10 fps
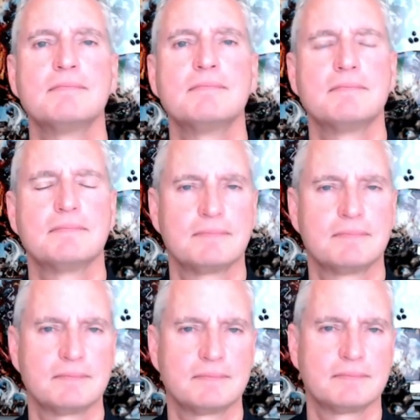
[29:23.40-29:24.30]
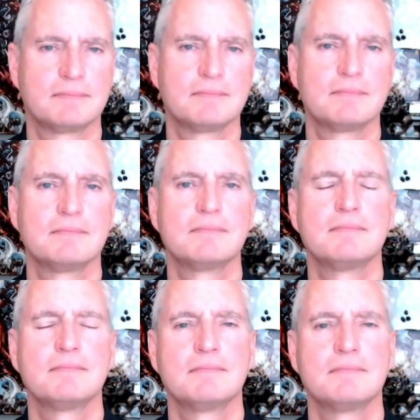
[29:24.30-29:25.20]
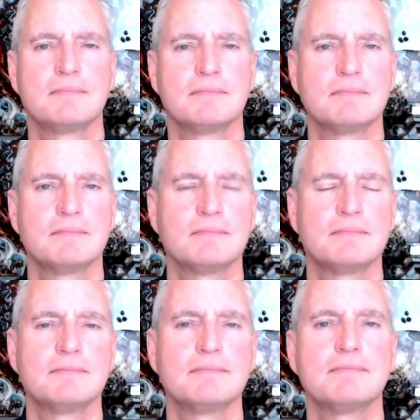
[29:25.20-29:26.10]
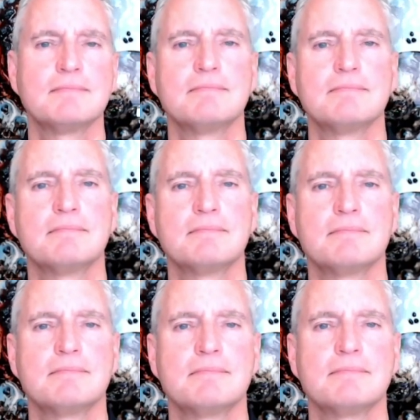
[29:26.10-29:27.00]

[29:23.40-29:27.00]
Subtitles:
(silent)